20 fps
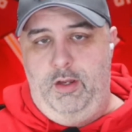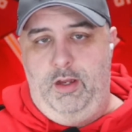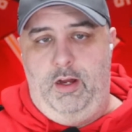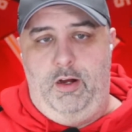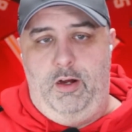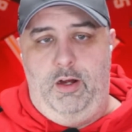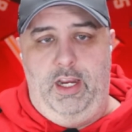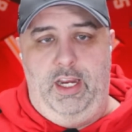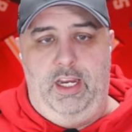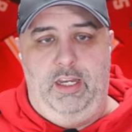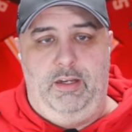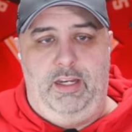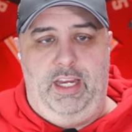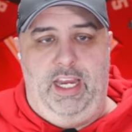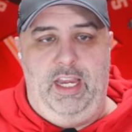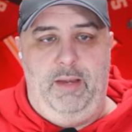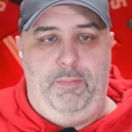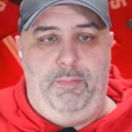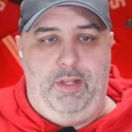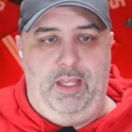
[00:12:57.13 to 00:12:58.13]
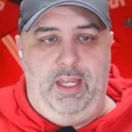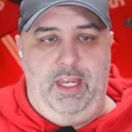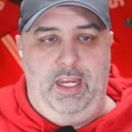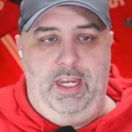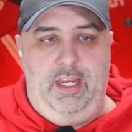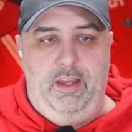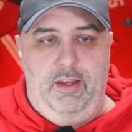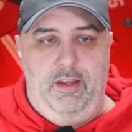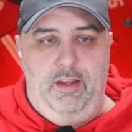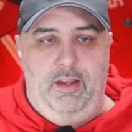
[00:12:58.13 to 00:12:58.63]
and can
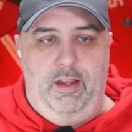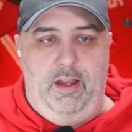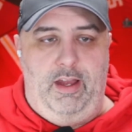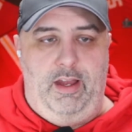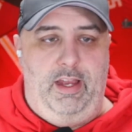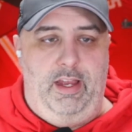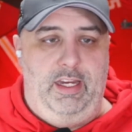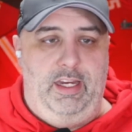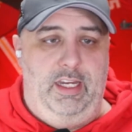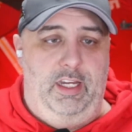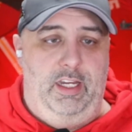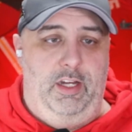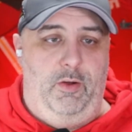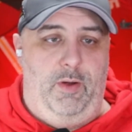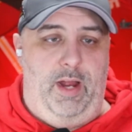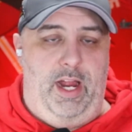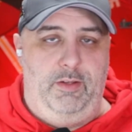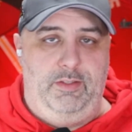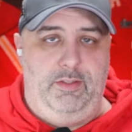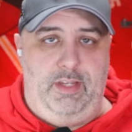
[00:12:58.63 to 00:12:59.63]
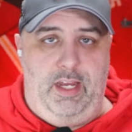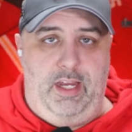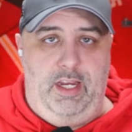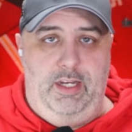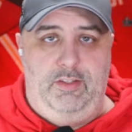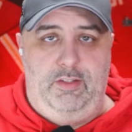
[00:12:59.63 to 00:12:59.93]
play outside.